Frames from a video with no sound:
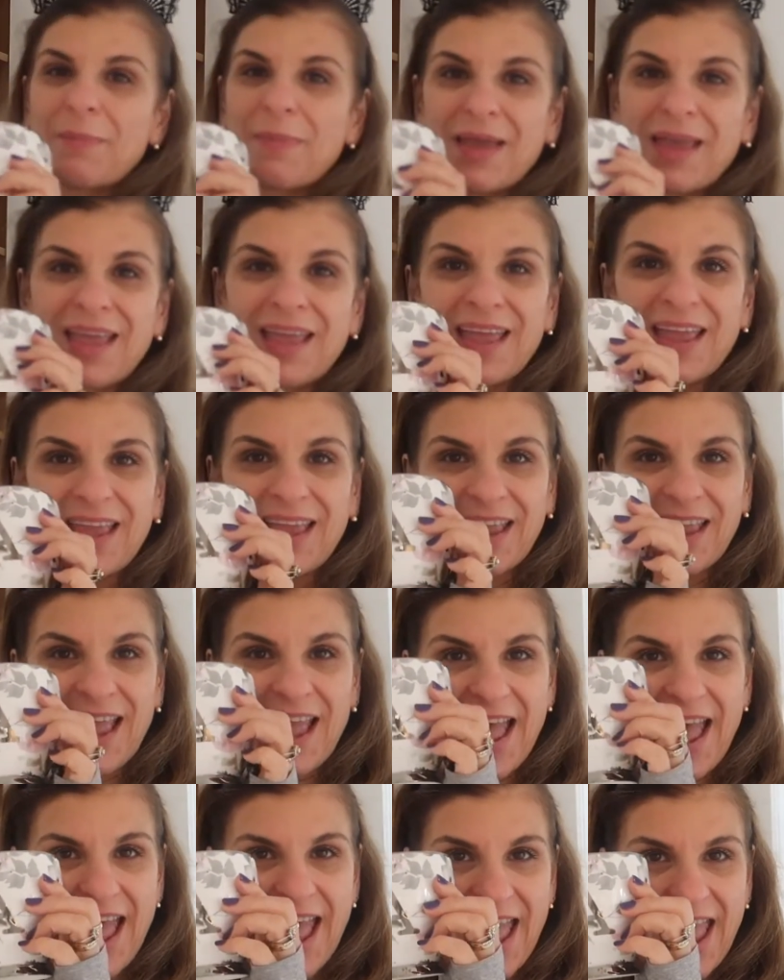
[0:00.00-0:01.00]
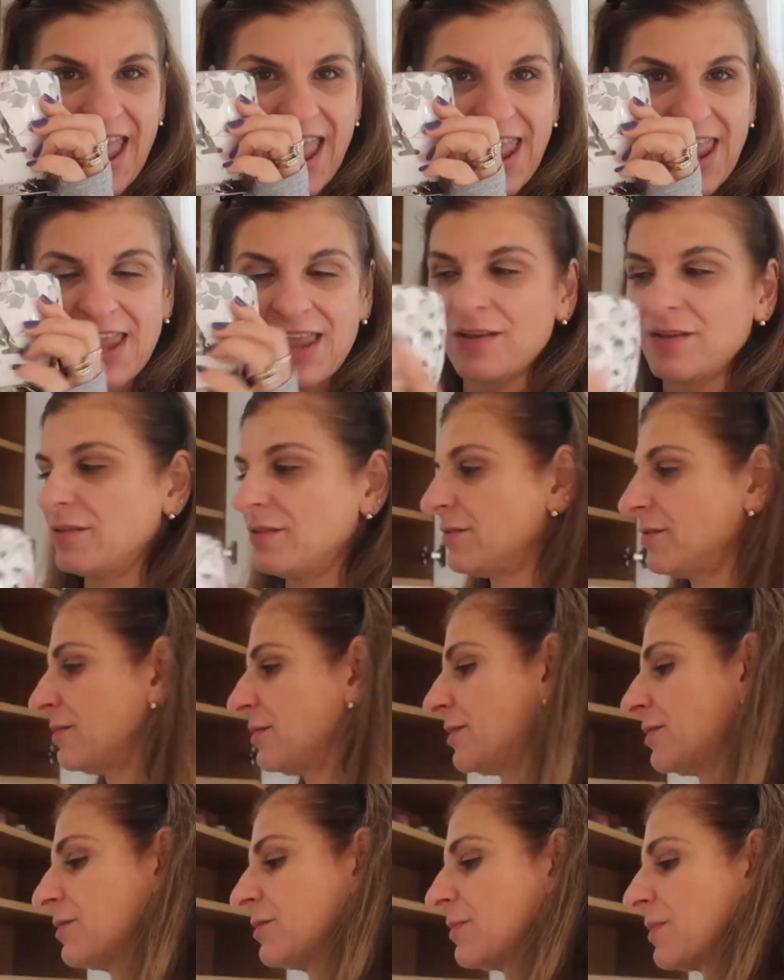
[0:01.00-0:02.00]
big A.
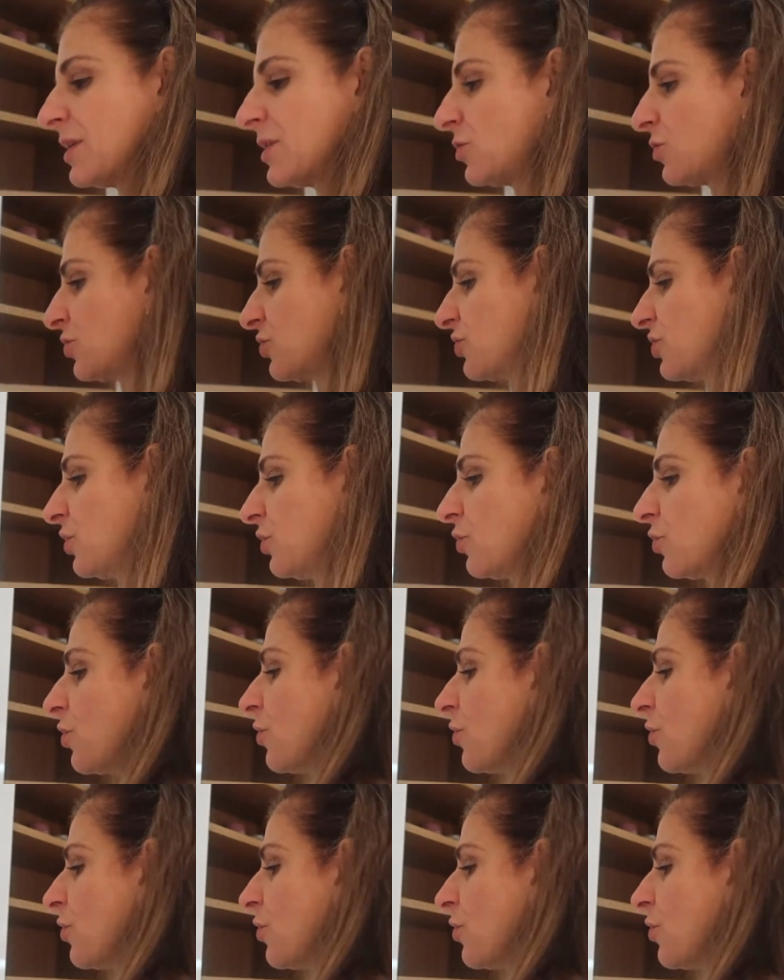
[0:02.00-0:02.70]
My daughter-in-law